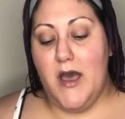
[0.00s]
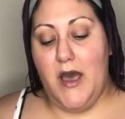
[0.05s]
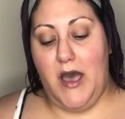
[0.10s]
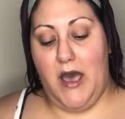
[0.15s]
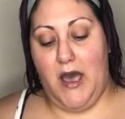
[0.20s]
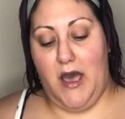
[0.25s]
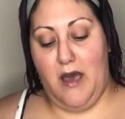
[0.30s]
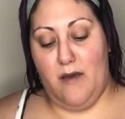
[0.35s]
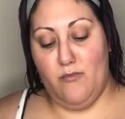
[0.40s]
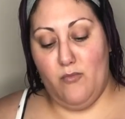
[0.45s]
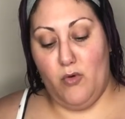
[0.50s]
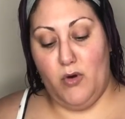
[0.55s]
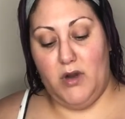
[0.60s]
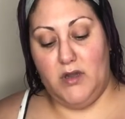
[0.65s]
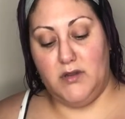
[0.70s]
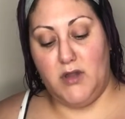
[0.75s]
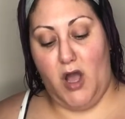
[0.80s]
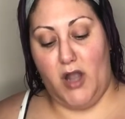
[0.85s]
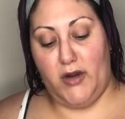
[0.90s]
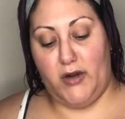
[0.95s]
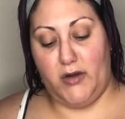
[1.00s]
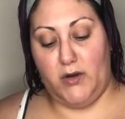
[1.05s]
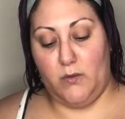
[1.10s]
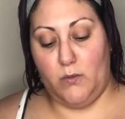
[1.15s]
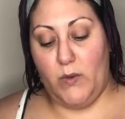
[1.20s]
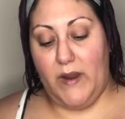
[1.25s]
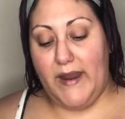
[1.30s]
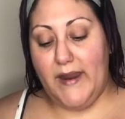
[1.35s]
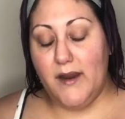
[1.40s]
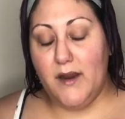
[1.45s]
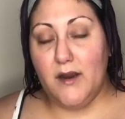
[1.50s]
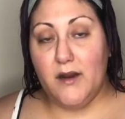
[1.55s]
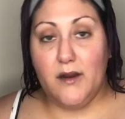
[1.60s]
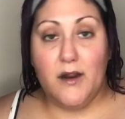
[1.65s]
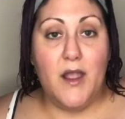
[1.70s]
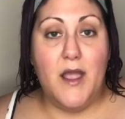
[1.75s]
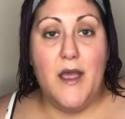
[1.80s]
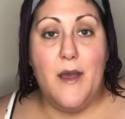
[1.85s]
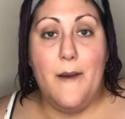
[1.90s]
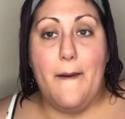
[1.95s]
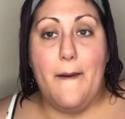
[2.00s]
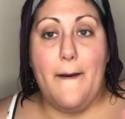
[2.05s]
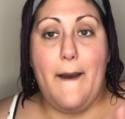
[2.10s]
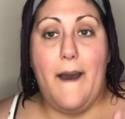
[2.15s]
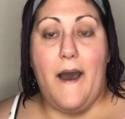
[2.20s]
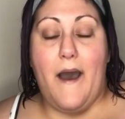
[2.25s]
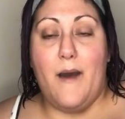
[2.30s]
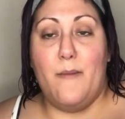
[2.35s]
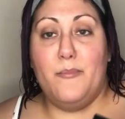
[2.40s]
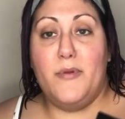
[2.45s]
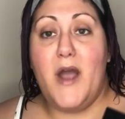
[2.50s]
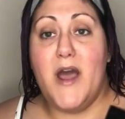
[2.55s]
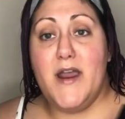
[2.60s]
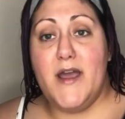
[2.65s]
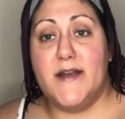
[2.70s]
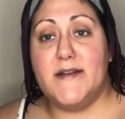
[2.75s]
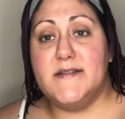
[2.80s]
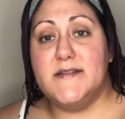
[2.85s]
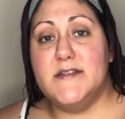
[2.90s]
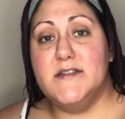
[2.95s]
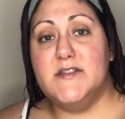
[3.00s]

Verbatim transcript: um, more longer wear um, products.